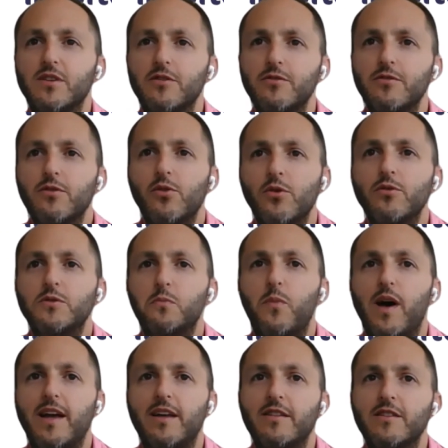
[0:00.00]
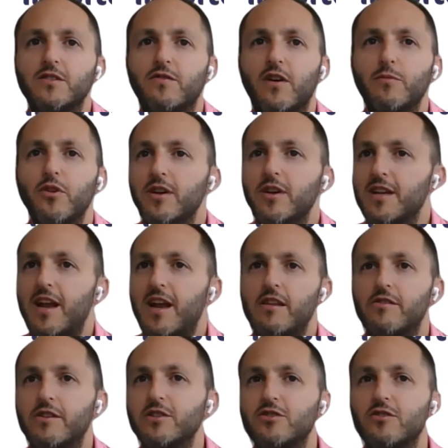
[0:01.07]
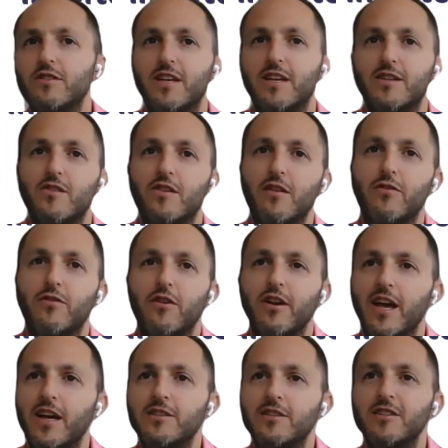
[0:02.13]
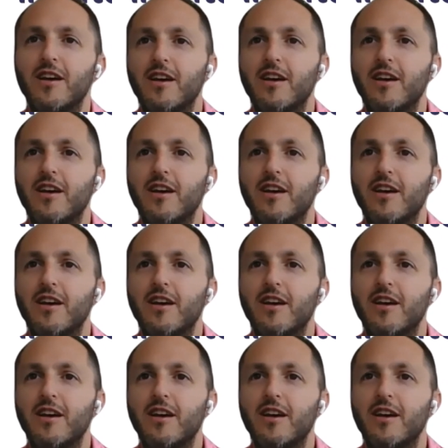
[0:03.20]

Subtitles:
So who's buying this from you? Is it other insurtechs looking for an edge?